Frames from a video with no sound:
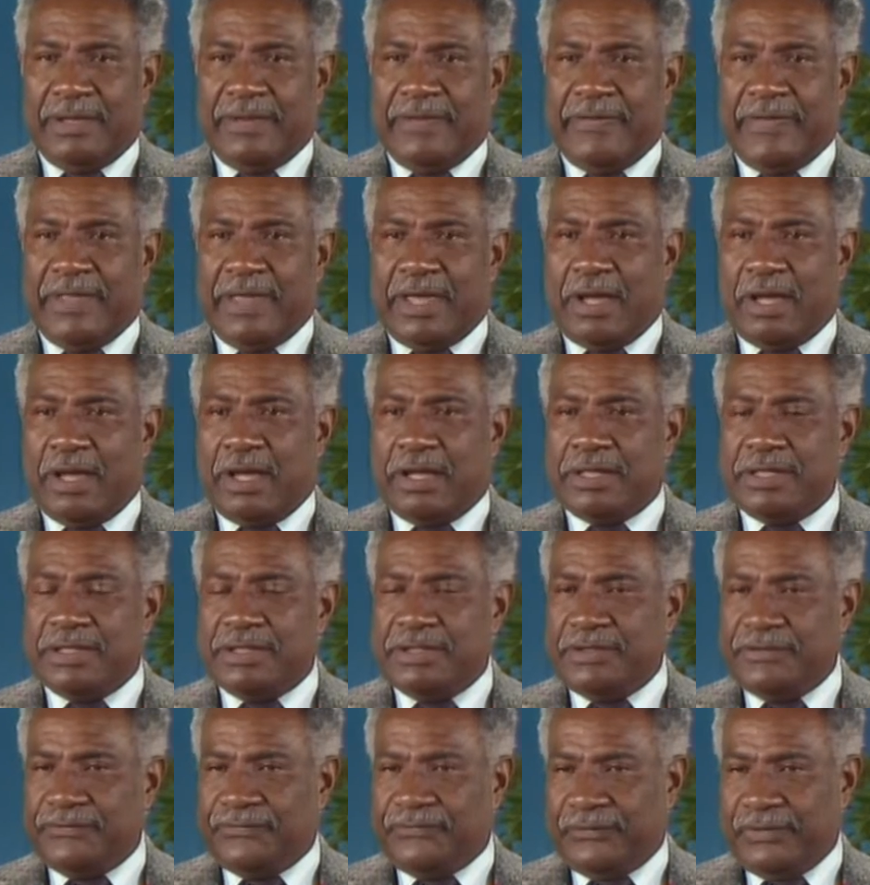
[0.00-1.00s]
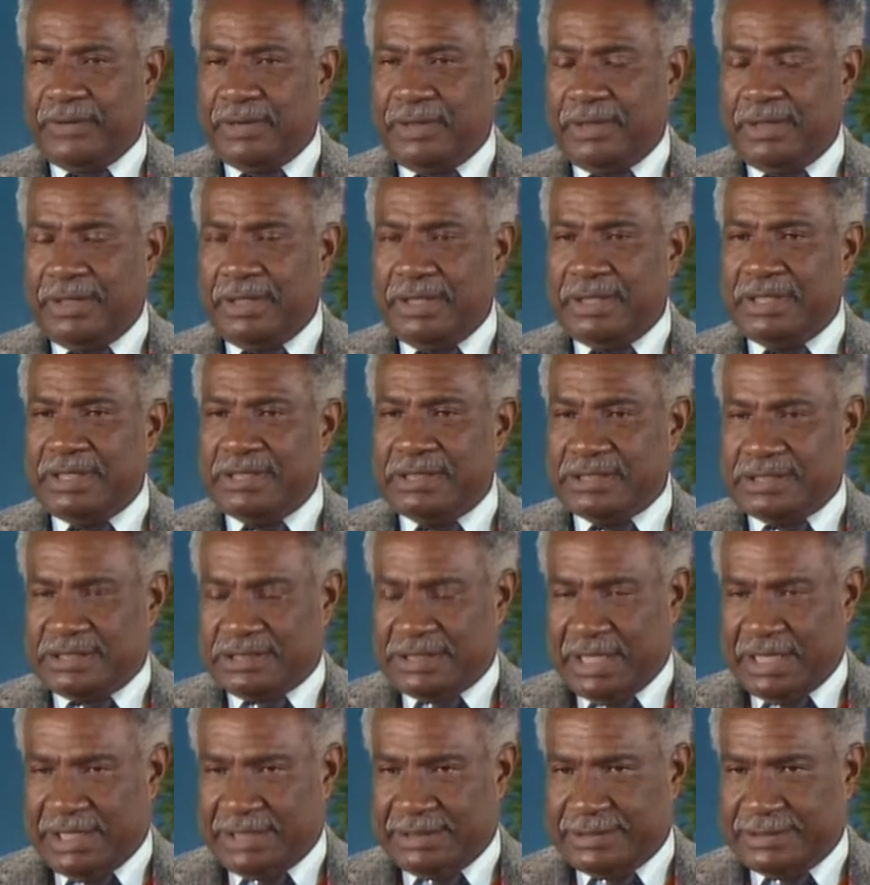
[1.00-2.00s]
They are different in the
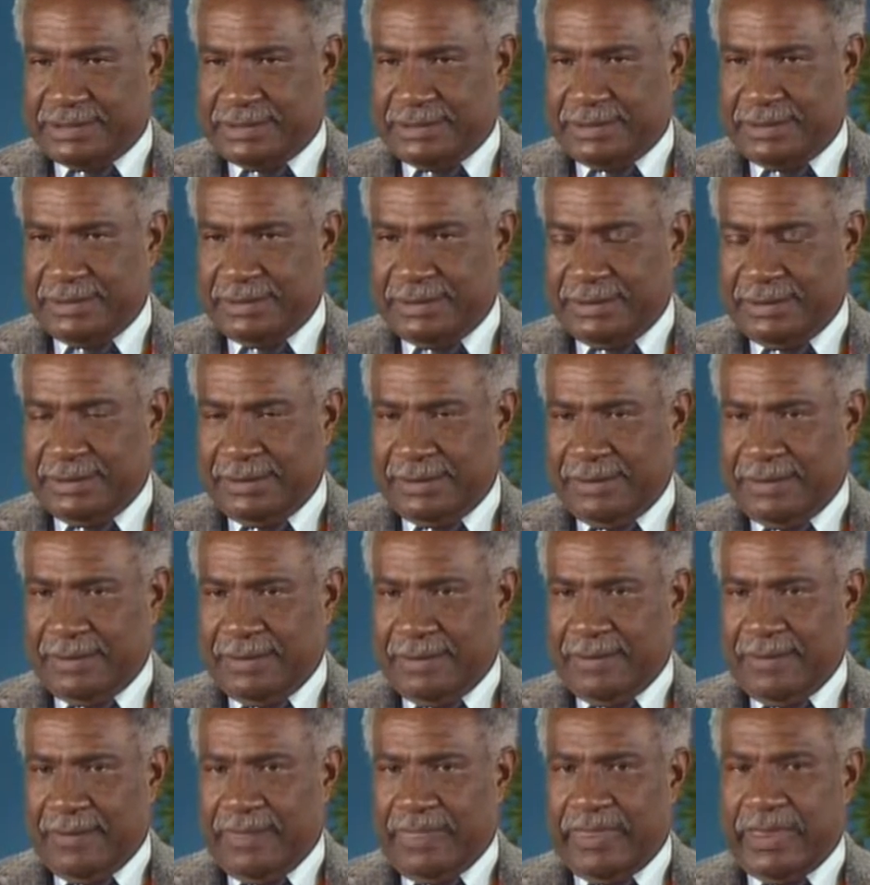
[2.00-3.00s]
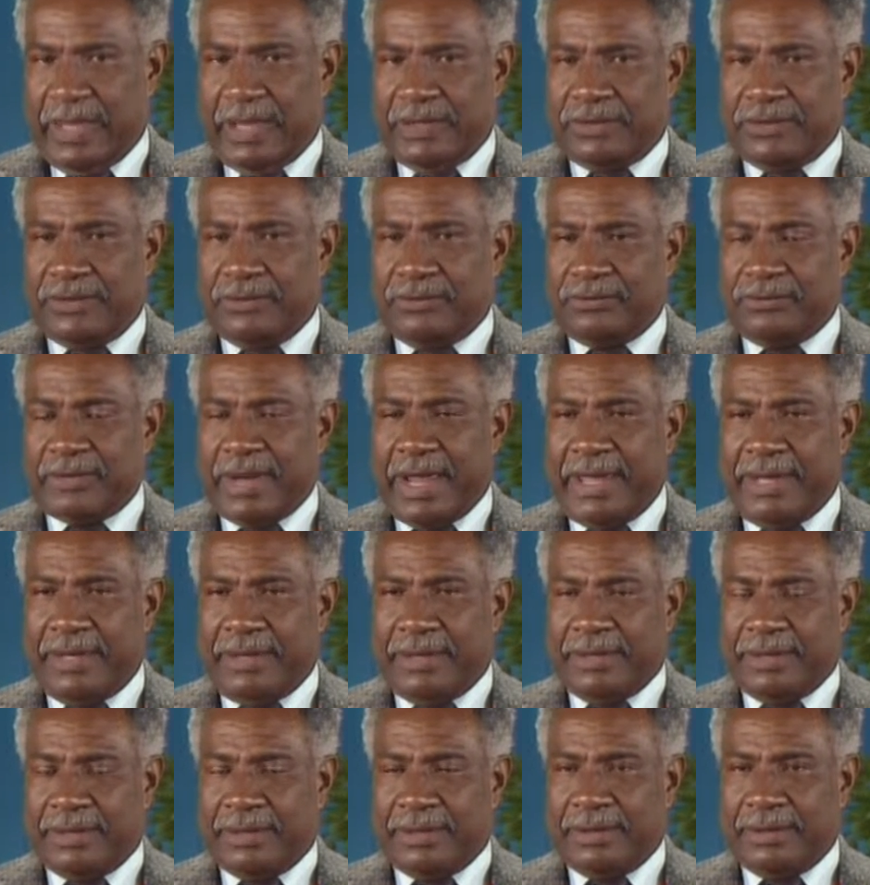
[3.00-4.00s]
sense that the
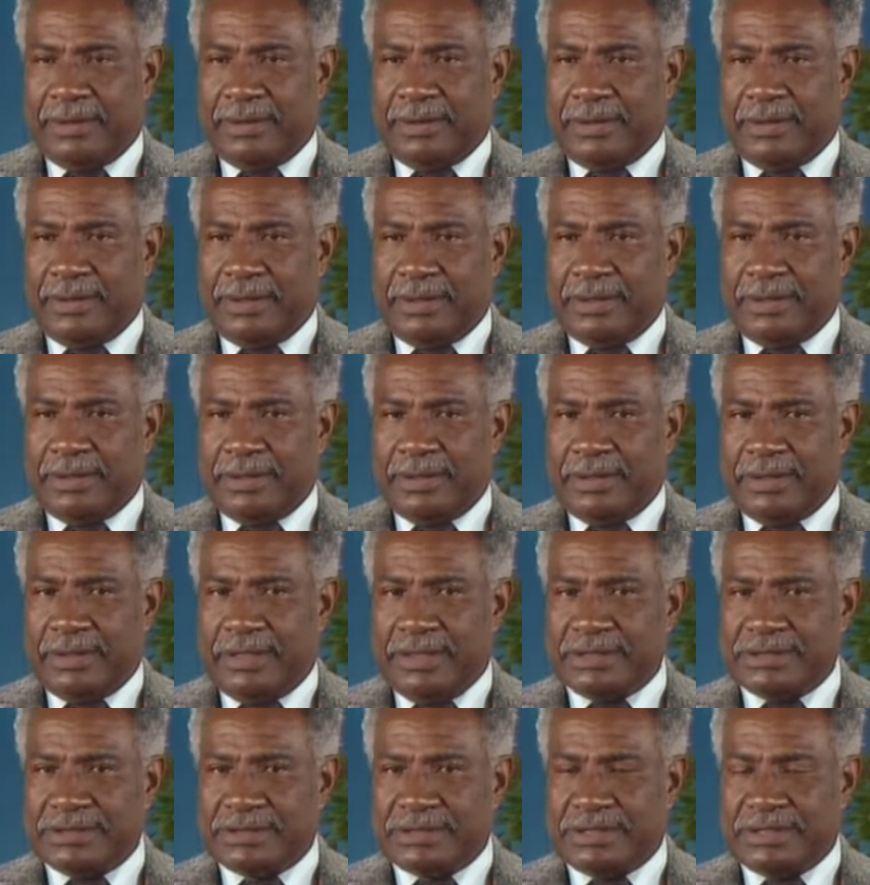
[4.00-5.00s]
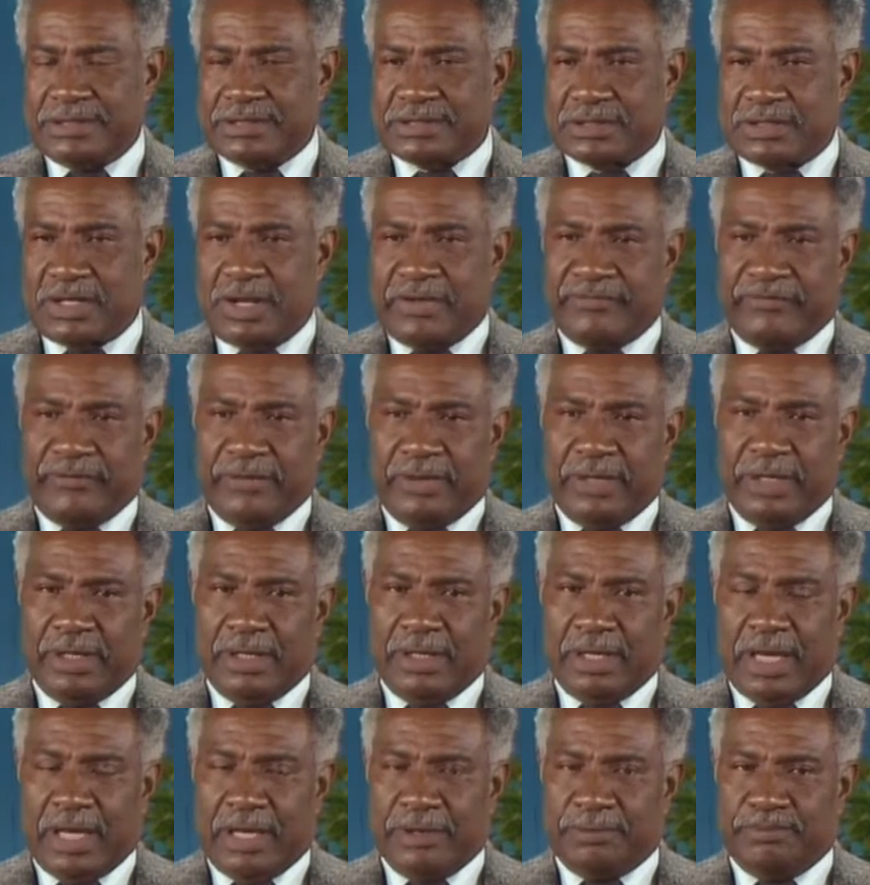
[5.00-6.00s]
writer is
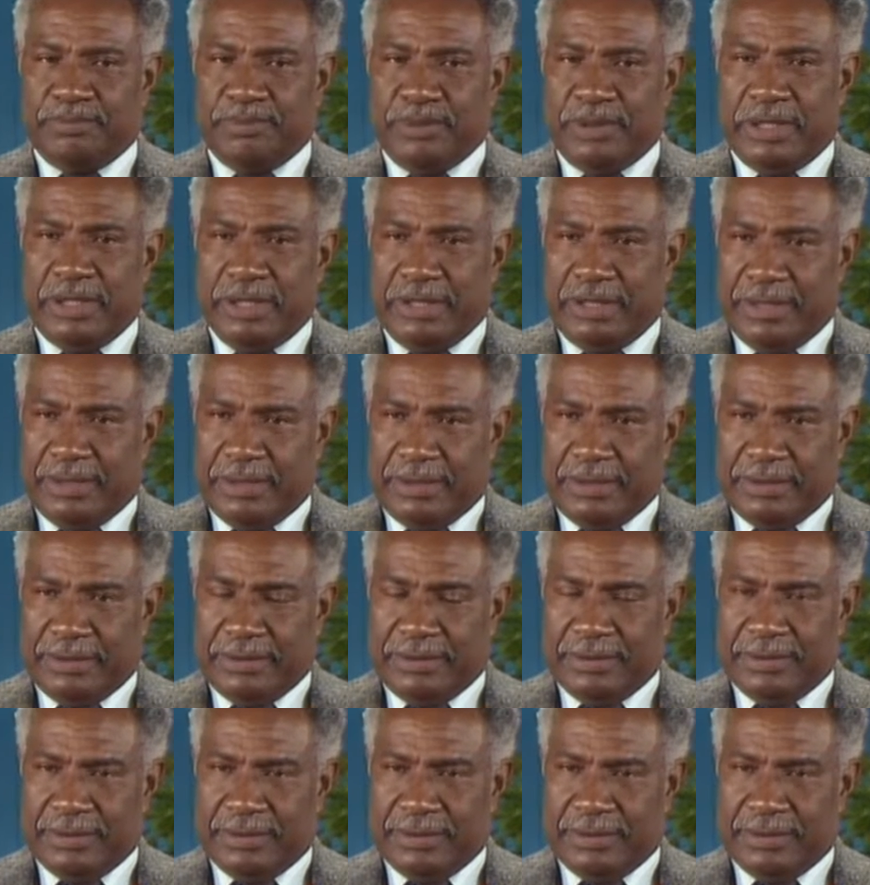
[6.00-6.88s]
discovering and putting